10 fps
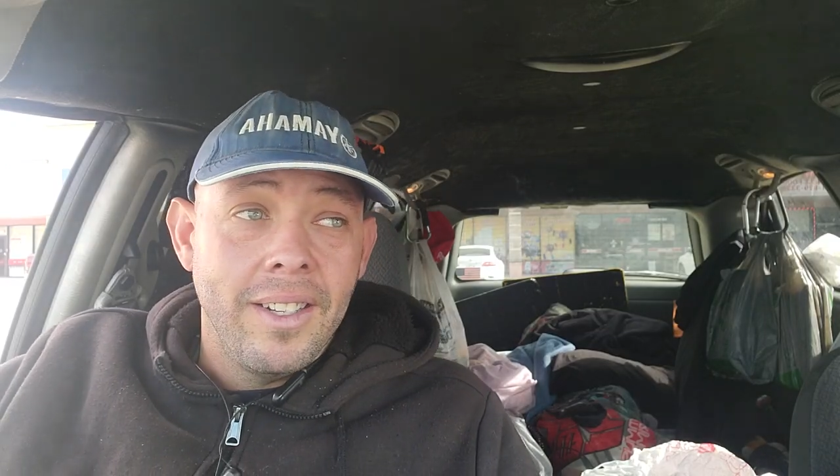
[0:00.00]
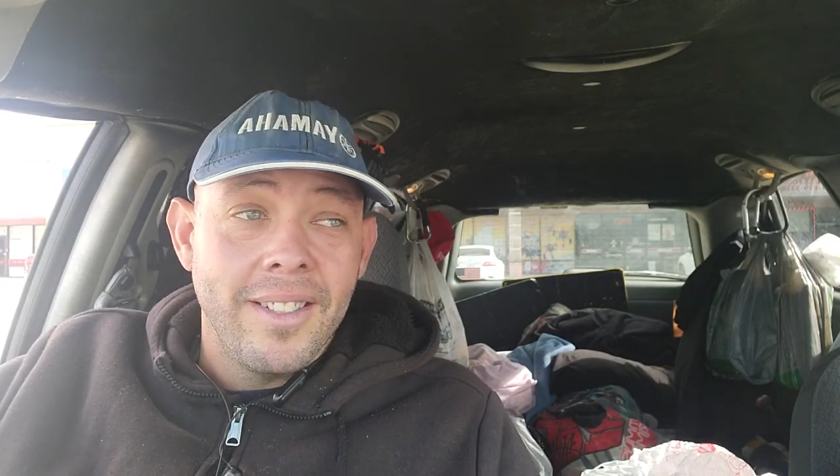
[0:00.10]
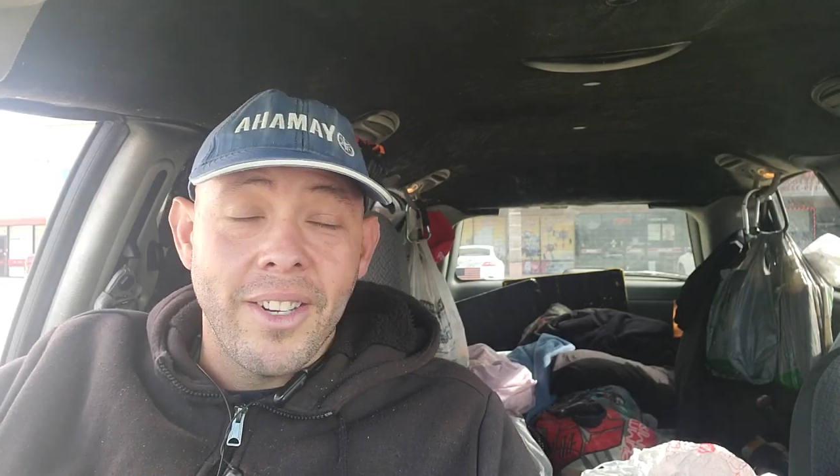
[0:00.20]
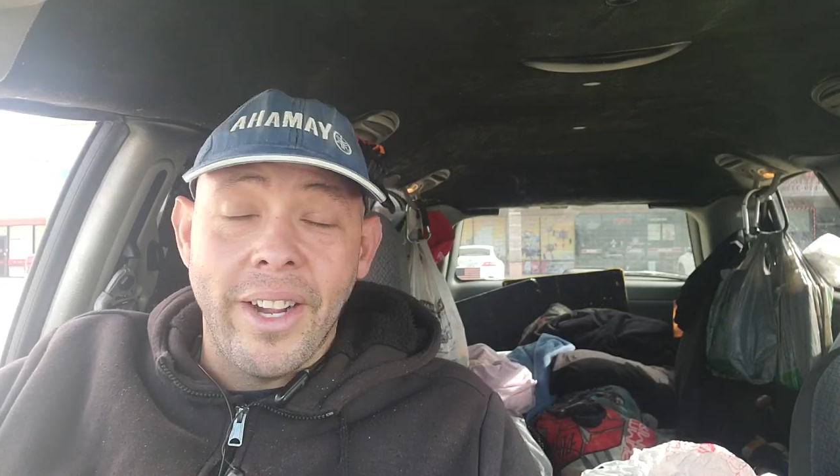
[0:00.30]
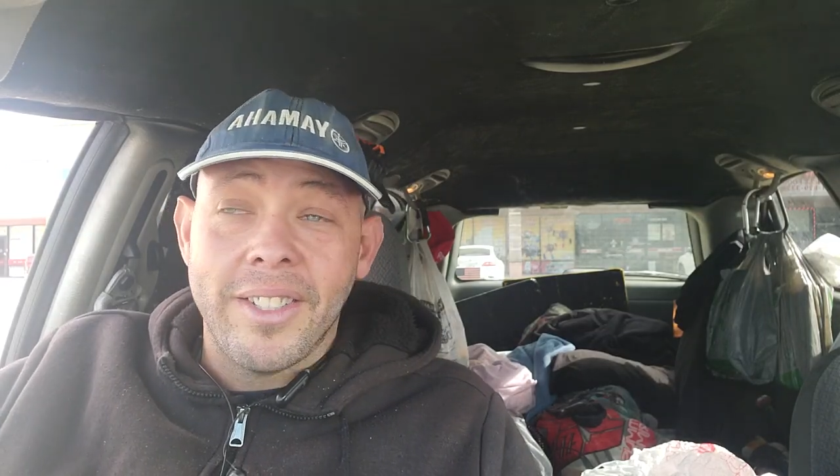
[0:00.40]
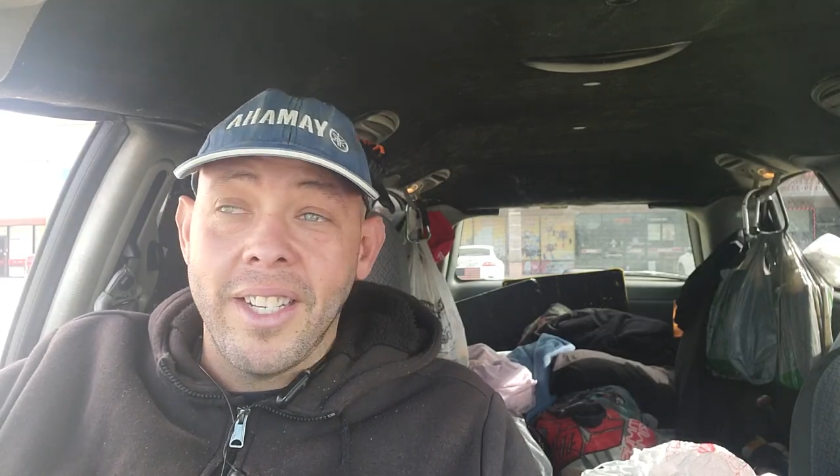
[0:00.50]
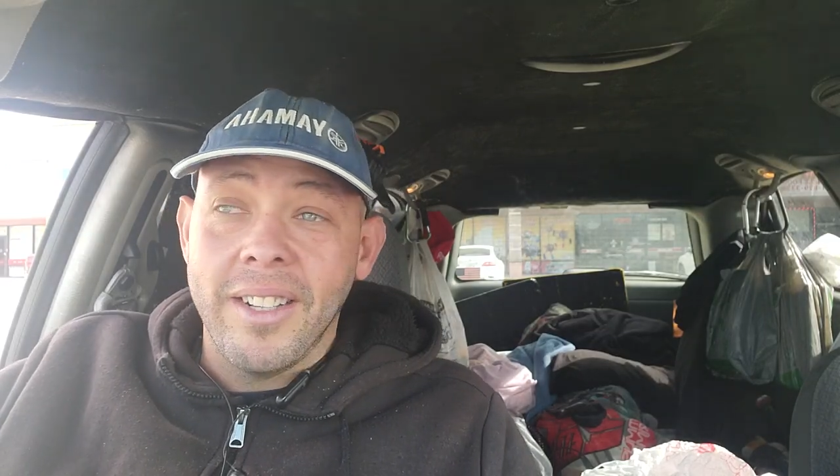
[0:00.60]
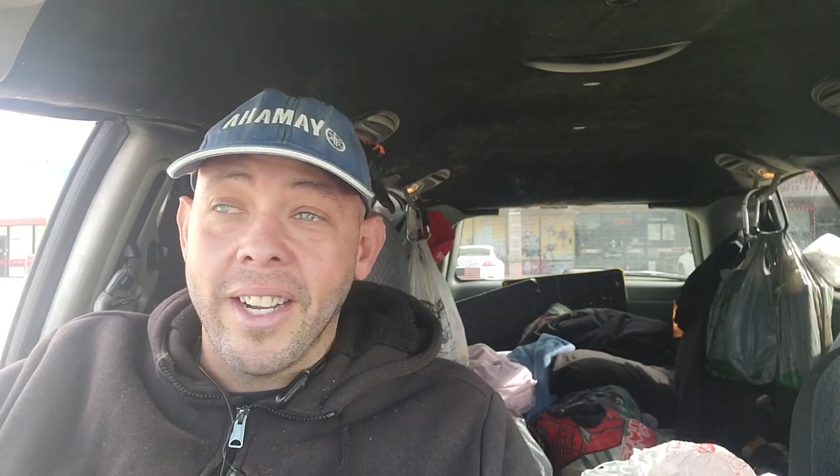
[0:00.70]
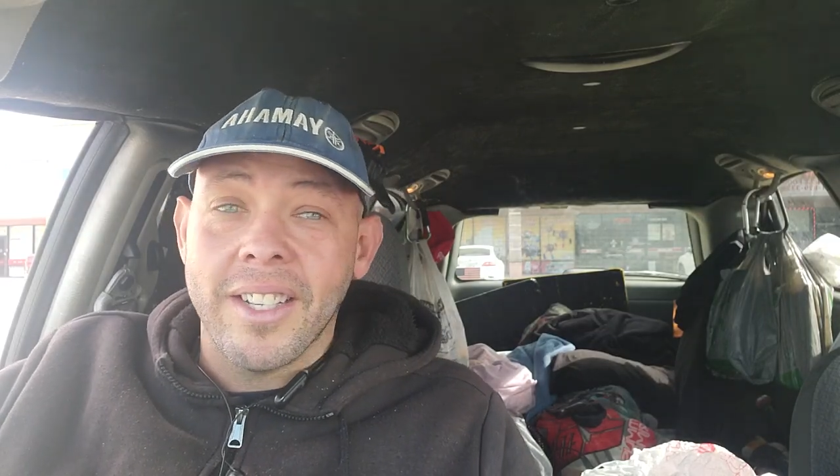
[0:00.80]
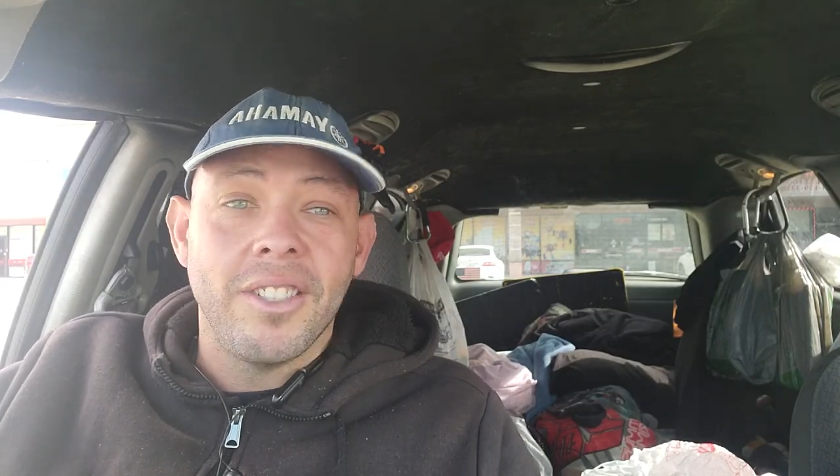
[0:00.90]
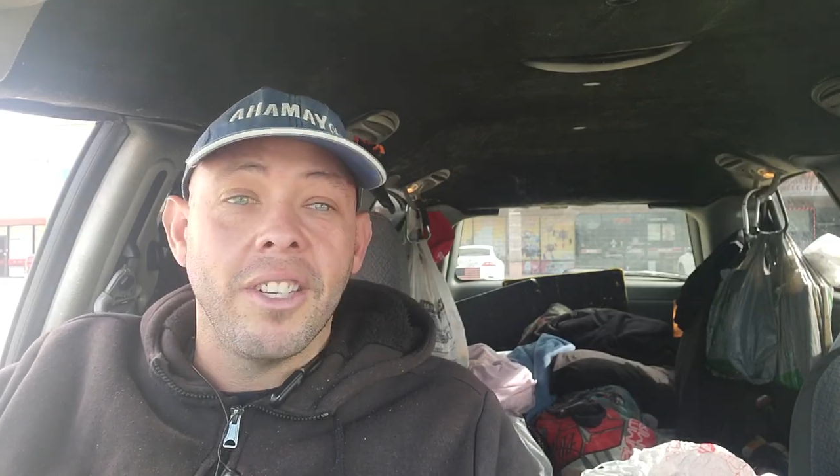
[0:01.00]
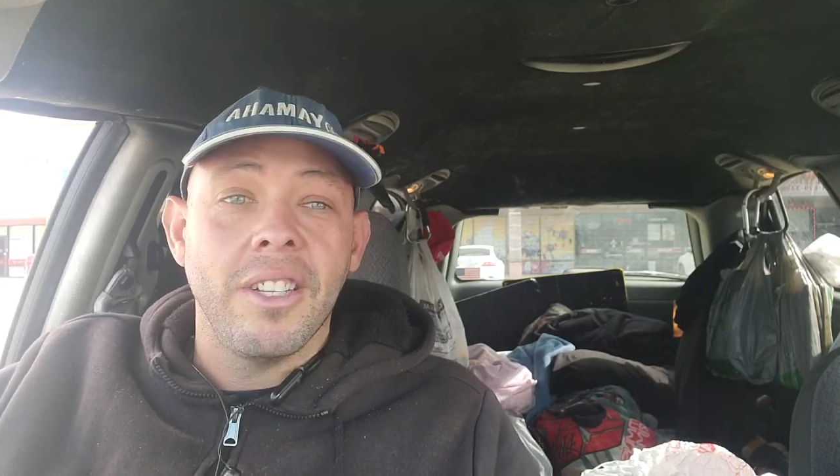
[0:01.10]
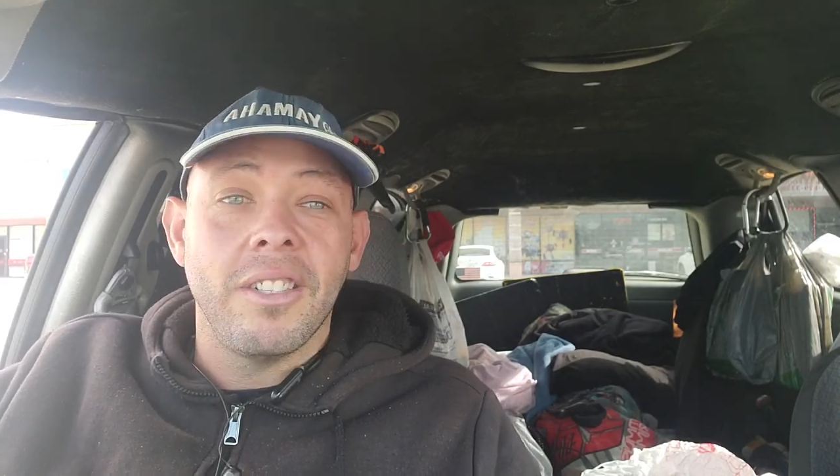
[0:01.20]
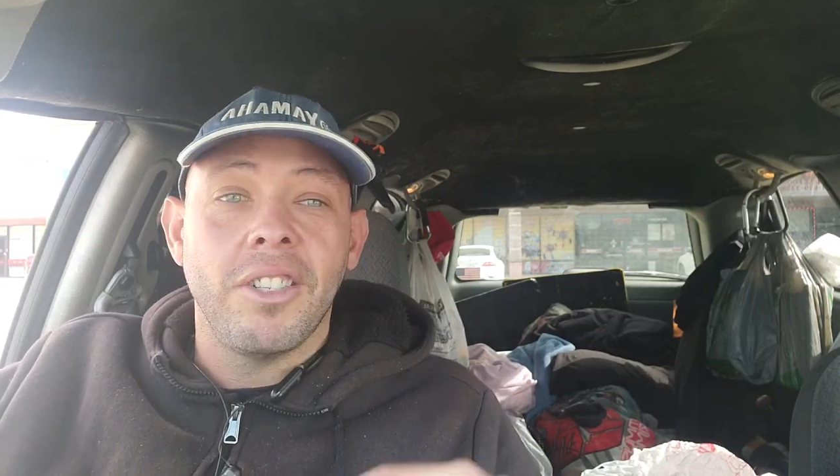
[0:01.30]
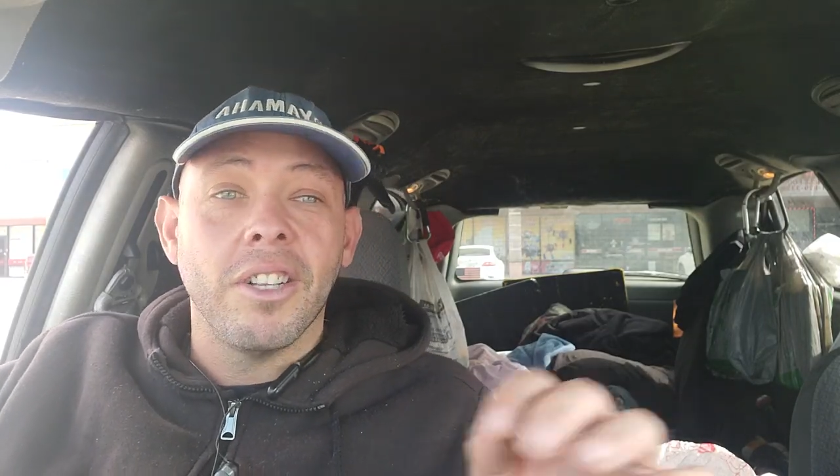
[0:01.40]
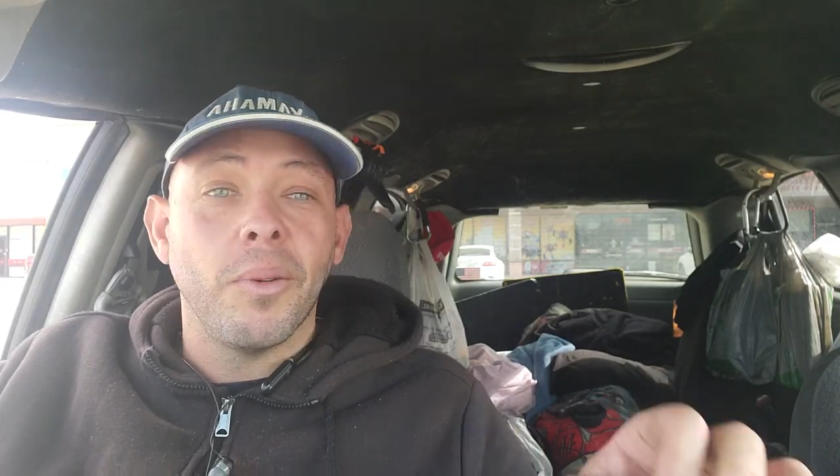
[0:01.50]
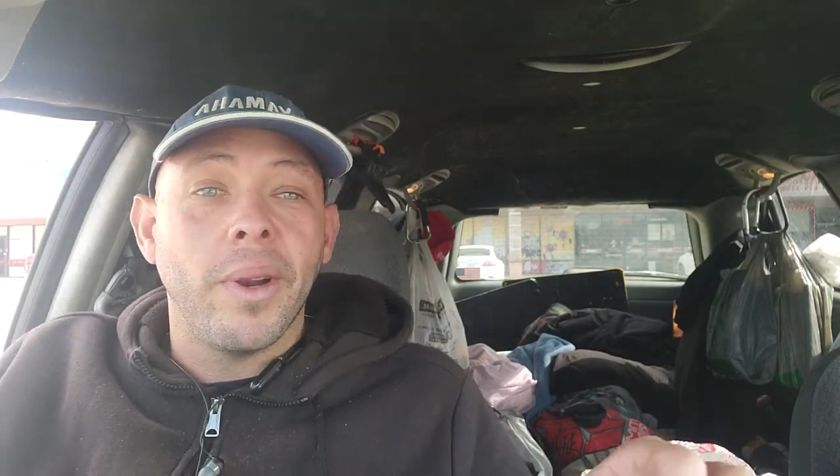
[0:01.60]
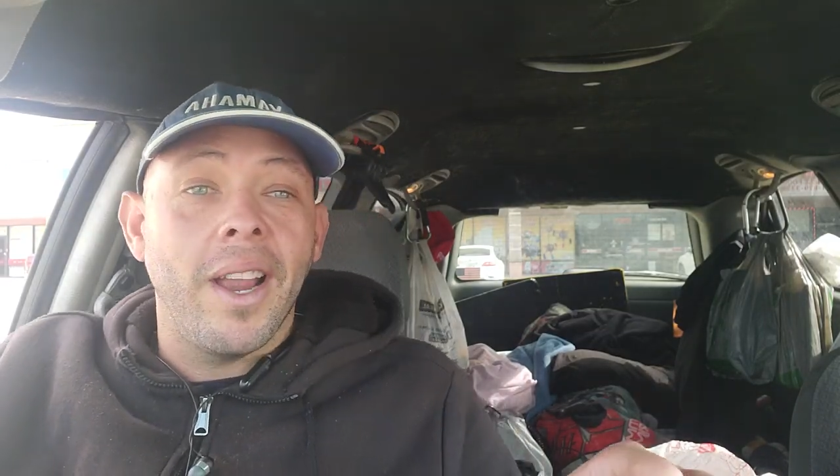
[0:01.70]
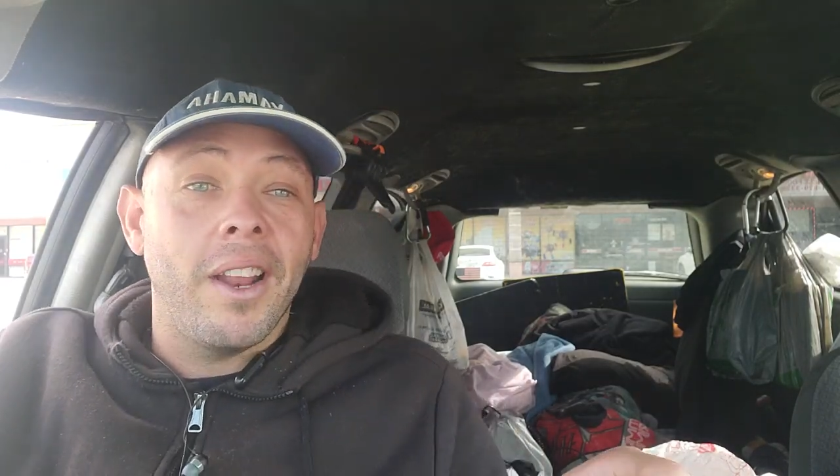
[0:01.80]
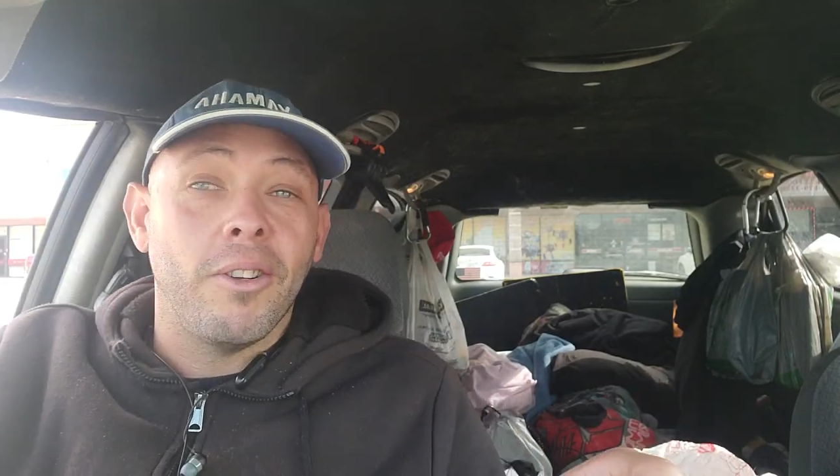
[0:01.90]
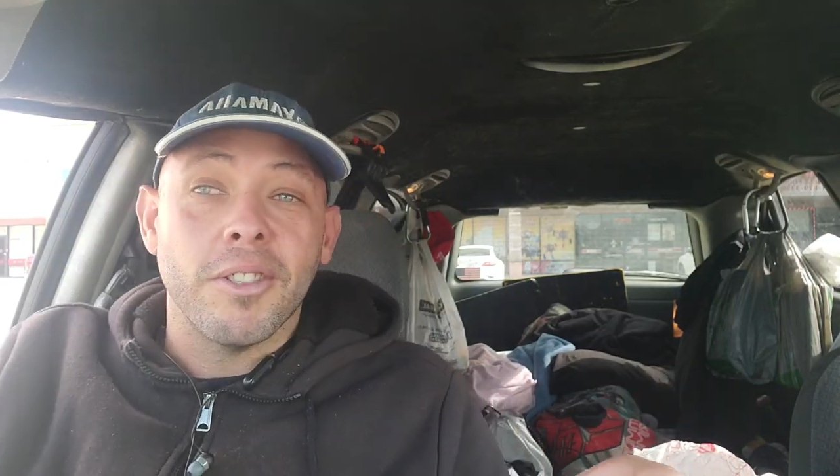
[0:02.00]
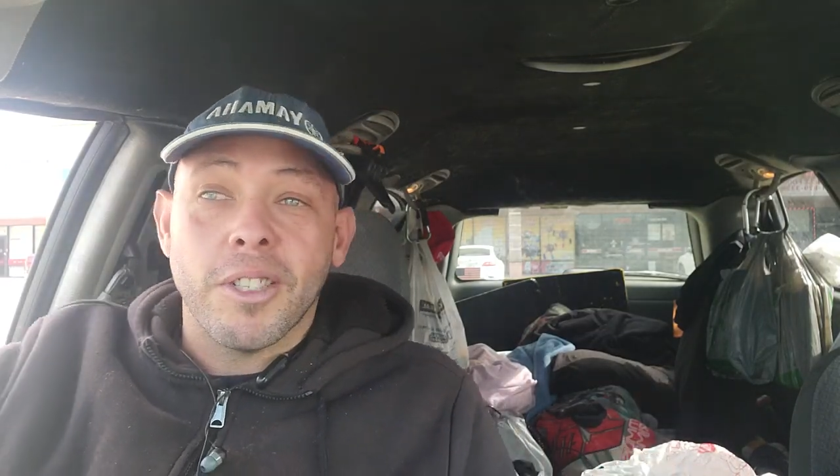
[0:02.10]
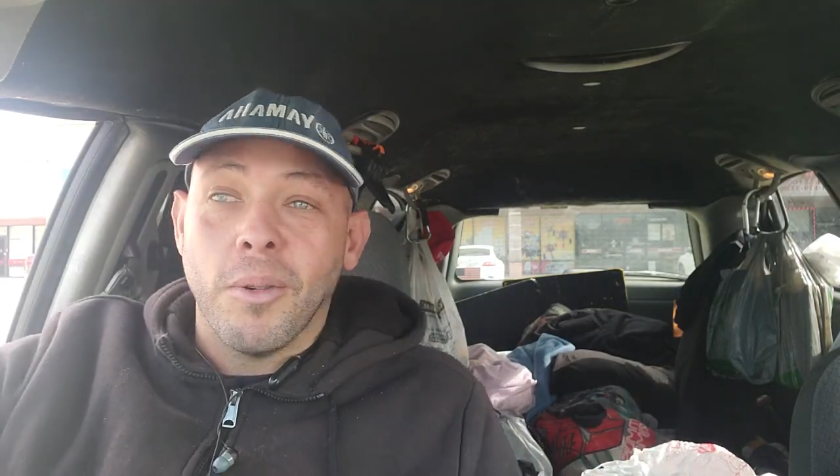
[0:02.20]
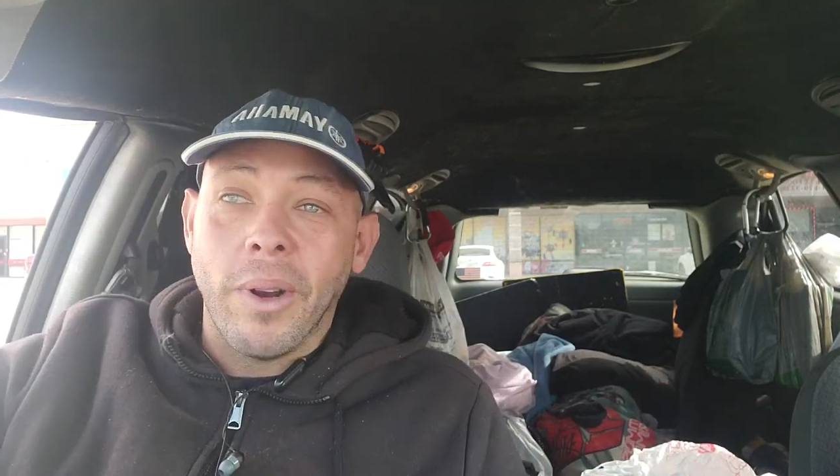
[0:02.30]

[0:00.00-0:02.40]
So I see like the chile rellenos,